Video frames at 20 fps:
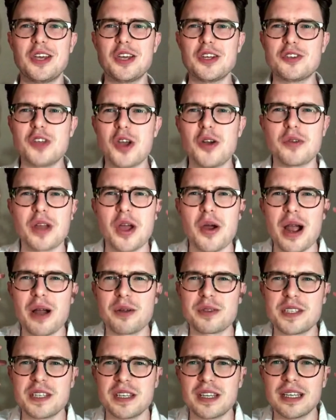don't know how
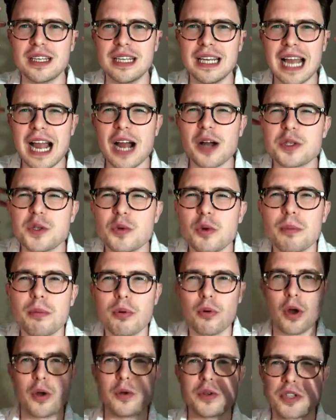to
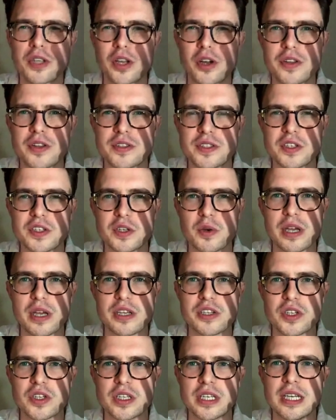approach the current
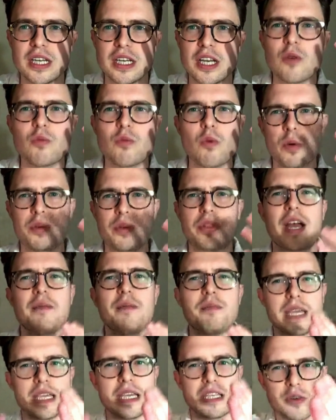situation, what would that be?